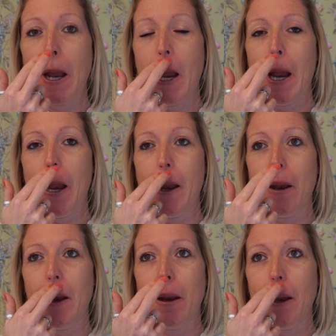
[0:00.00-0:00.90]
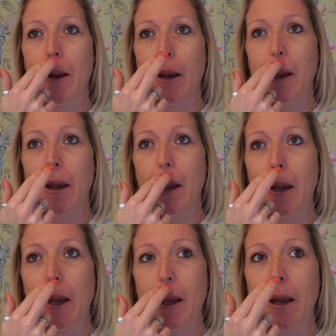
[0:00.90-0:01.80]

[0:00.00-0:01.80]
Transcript: Nothing is said.